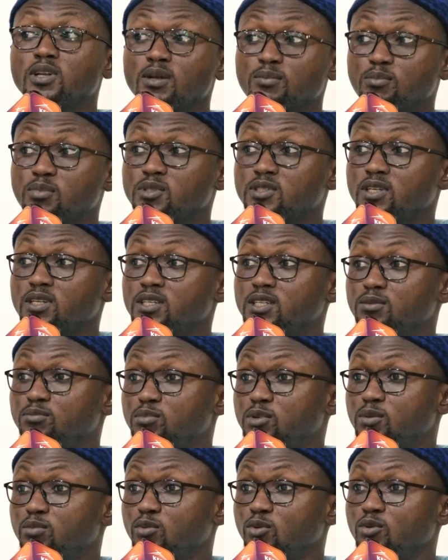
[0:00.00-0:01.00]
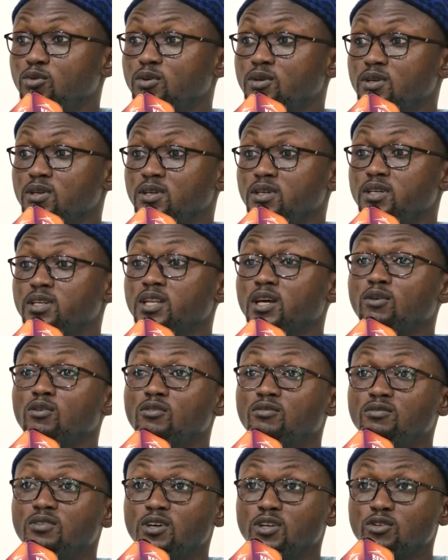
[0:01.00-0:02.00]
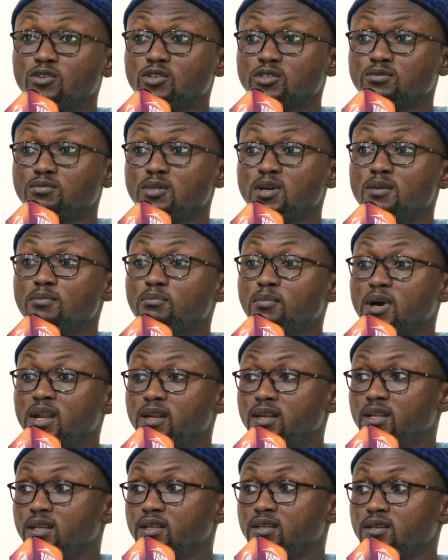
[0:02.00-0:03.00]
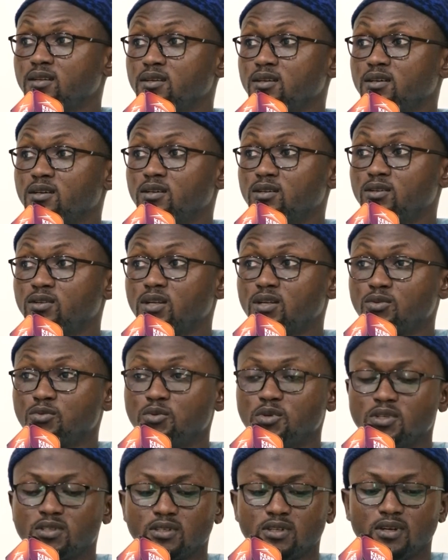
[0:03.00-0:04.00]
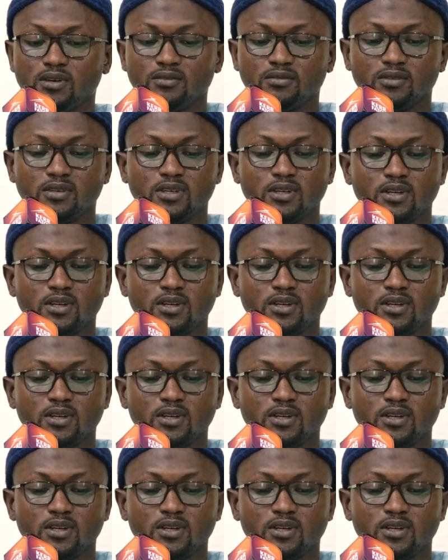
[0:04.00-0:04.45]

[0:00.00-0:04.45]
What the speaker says: represent the people in our various mandates that we serve.